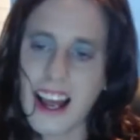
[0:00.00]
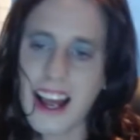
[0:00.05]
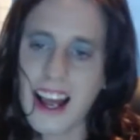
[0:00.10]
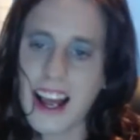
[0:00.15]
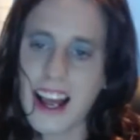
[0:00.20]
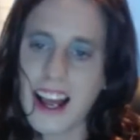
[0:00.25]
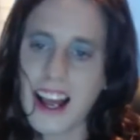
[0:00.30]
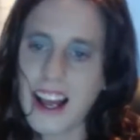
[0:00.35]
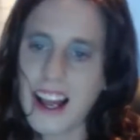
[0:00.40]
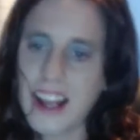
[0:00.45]

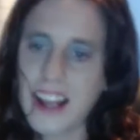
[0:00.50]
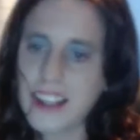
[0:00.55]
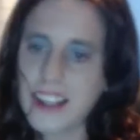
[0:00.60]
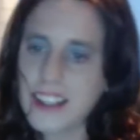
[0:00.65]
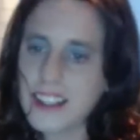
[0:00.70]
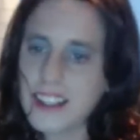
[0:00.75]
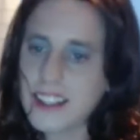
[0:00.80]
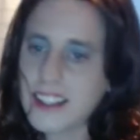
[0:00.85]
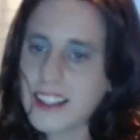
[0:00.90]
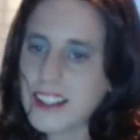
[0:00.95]

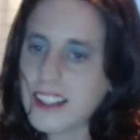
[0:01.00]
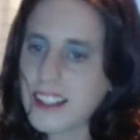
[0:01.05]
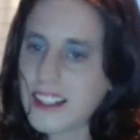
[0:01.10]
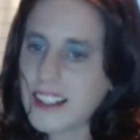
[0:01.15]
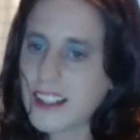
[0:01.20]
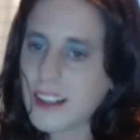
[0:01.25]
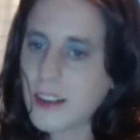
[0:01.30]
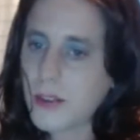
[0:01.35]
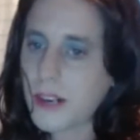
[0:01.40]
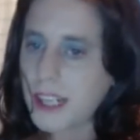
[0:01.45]

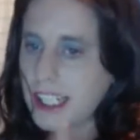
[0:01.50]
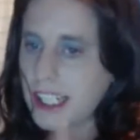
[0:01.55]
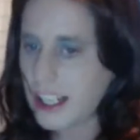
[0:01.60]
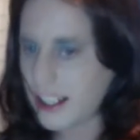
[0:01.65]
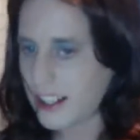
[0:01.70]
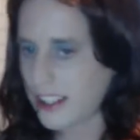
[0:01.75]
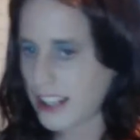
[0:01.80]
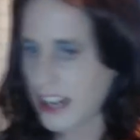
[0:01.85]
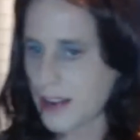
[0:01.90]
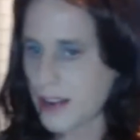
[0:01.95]
Write
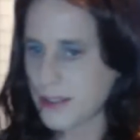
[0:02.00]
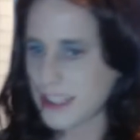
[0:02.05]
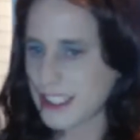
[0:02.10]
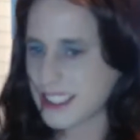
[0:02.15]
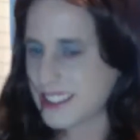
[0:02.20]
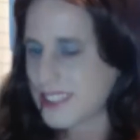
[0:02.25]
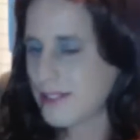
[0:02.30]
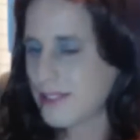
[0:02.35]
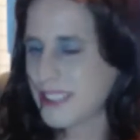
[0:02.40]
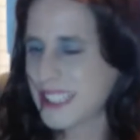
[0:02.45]
down in the
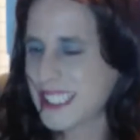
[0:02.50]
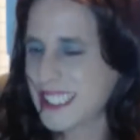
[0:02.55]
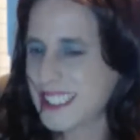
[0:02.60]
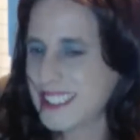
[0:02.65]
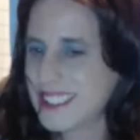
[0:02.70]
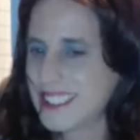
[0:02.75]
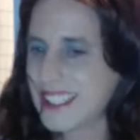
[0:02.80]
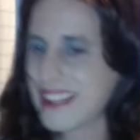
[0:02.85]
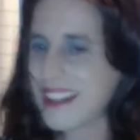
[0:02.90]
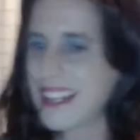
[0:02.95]
comments,
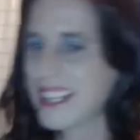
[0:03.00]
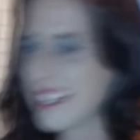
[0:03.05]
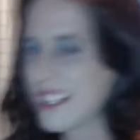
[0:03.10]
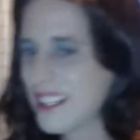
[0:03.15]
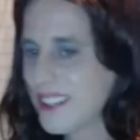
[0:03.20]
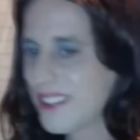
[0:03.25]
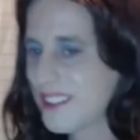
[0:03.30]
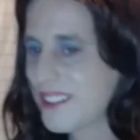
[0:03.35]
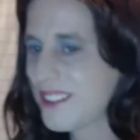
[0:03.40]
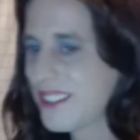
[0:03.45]
please.
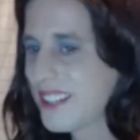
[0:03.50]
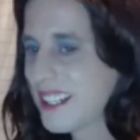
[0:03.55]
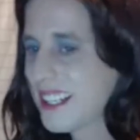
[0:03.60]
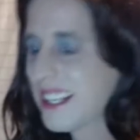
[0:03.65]
Thank you.